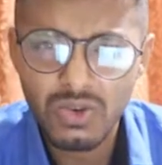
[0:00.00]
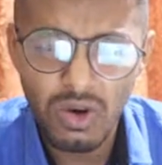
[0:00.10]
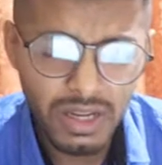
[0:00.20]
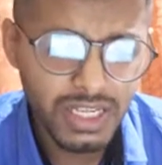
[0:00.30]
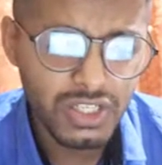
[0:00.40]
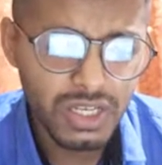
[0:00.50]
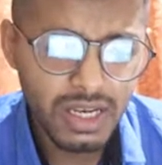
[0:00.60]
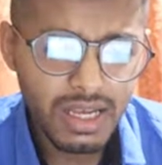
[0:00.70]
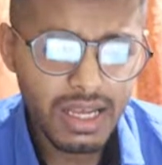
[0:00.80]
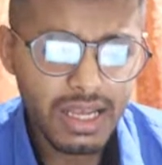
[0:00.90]
knowledge,
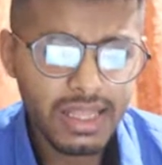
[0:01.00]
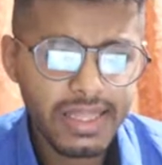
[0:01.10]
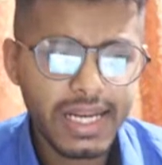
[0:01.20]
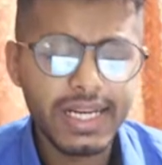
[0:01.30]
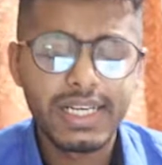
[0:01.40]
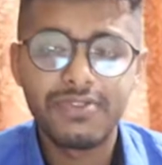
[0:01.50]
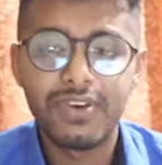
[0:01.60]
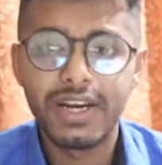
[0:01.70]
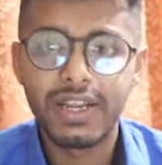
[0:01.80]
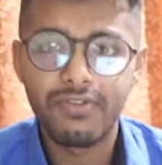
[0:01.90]
then it is
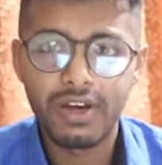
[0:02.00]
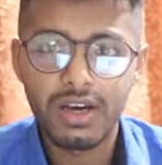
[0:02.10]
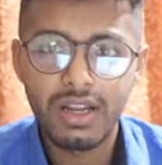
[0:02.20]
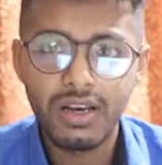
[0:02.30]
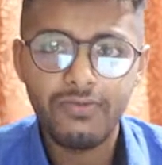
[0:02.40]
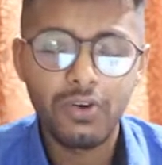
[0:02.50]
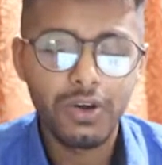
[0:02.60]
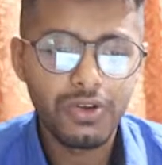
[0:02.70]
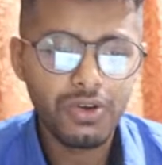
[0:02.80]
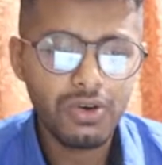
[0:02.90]
very difficult for
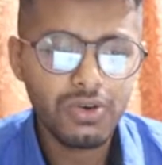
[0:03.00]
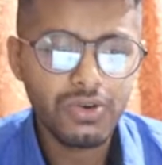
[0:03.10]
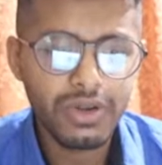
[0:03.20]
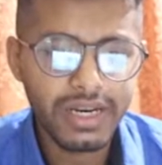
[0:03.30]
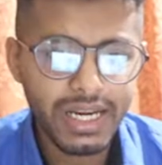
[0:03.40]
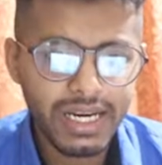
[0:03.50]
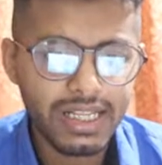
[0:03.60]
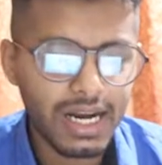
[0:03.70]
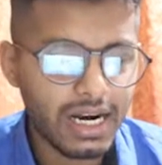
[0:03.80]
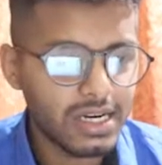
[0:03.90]
you to read
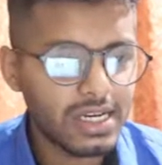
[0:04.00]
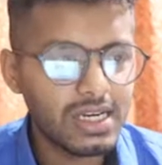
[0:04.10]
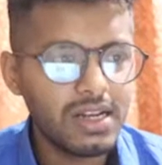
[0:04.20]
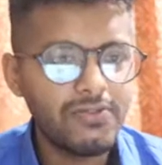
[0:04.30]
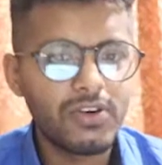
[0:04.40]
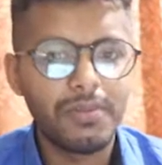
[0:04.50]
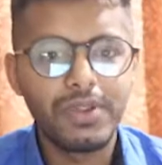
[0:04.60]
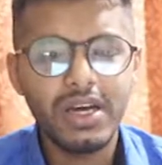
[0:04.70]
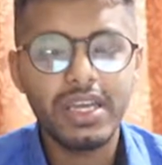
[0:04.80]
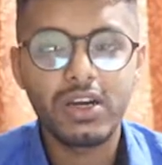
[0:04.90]
the article from
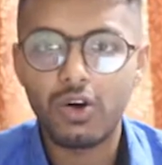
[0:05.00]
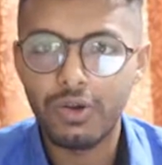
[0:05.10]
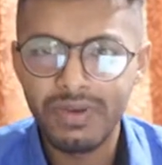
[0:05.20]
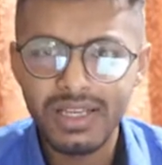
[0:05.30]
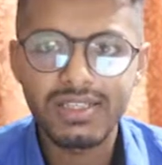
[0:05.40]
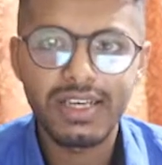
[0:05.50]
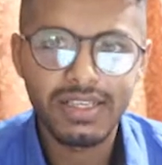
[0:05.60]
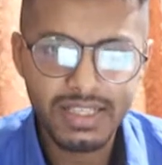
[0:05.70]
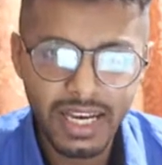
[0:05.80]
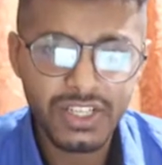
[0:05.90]
the economics
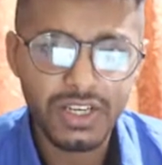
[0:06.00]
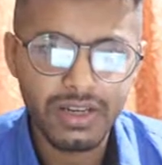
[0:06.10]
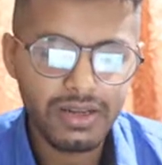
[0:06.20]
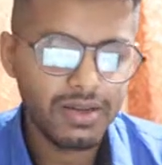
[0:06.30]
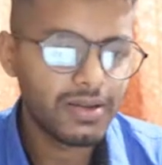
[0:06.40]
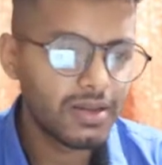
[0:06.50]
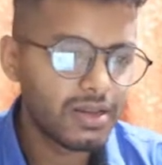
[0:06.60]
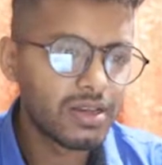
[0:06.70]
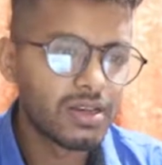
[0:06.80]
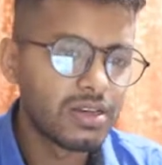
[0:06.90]
section.
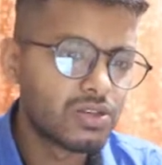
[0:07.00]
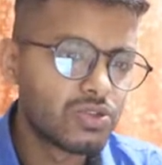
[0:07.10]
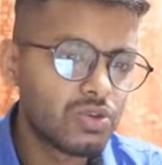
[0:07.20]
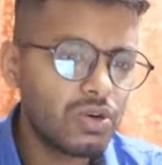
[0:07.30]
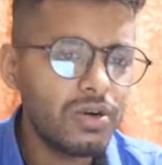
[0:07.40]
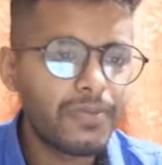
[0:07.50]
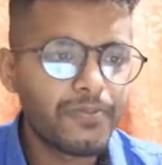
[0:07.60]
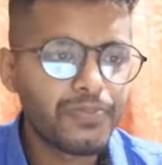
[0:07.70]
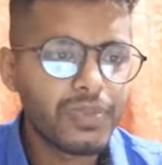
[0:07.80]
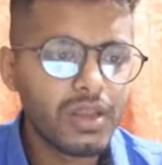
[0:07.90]
So
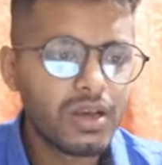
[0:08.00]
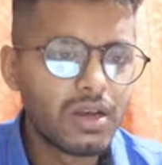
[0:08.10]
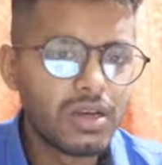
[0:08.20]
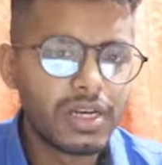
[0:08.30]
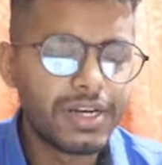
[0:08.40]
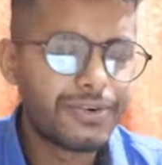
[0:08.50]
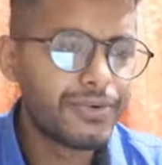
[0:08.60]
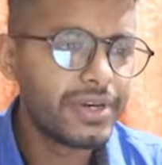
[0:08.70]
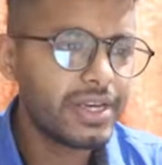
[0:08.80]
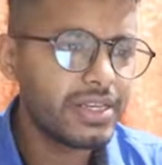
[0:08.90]
in
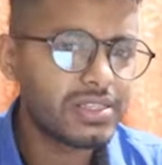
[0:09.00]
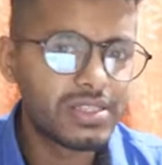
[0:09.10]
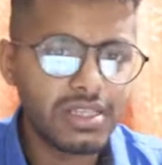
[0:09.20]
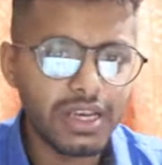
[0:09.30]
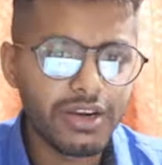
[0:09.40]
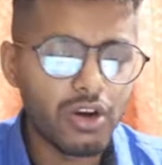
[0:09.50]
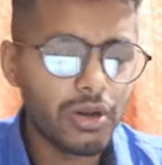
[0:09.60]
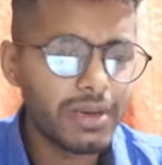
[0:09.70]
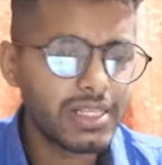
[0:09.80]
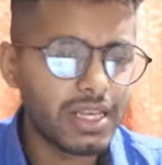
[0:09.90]
today's
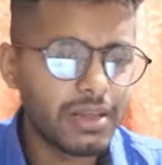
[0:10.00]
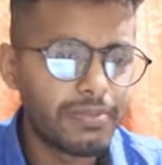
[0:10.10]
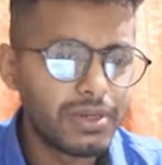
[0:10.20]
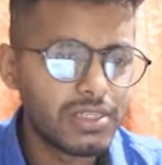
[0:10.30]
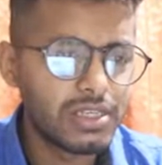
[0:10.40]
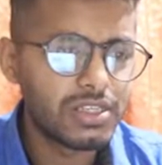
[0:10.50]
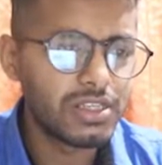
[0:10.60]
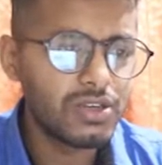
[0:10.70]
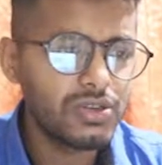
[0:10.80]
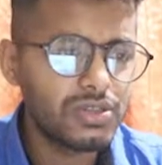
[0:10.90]
economics and the business
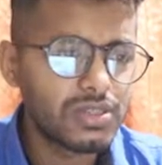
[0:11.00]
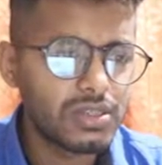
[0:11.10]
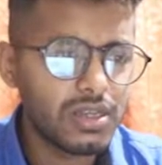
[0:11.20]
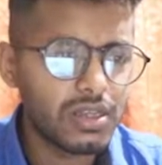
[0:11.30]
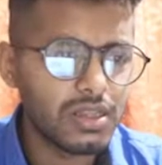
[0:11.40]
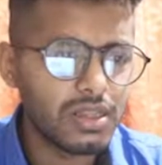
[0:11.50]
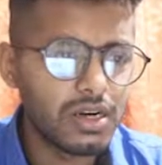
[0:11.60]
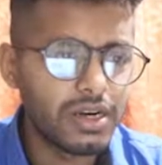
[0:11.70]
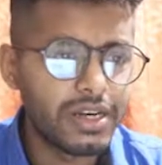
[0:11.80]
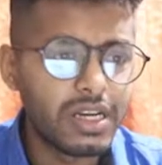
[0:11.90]
news,
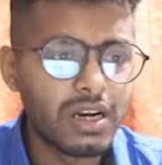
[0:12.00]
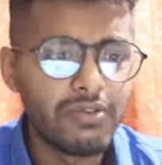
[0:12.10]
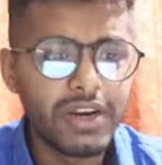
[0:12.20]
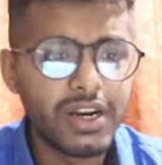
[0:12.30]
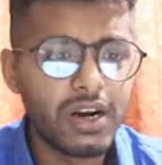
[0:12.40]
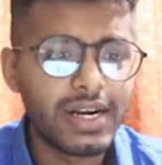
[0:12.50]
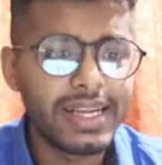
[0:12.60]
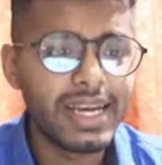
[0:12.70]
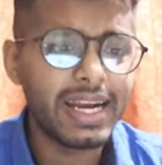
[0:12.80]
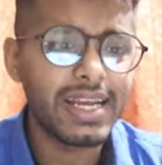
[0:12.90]
the recovery not
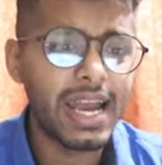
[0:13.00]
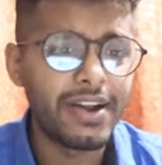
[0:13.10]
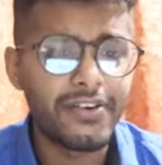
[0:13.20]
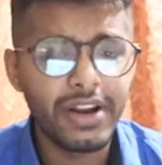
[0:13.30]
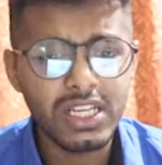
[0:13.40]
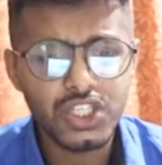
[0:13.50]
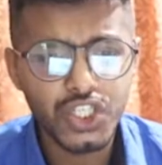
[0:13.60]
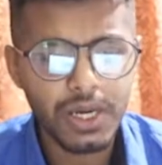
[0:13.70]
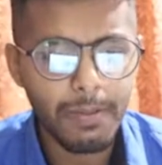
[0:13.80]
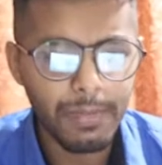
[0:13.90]
yet
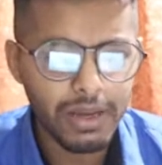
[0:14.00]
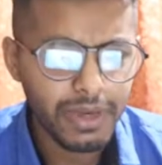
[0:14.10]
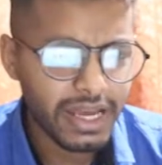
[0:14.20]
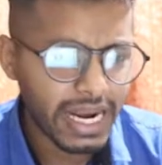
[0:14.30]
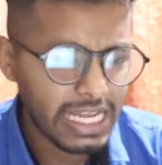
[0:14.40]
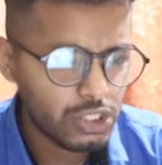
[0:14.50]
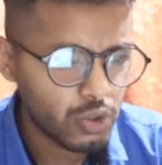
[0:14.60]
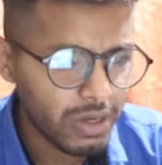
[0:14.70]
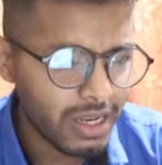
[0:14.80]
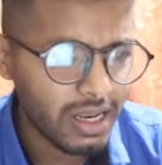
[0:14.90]
entrenched, may be
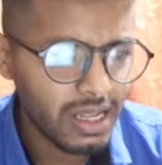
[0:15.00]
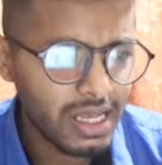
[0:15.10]
gradual.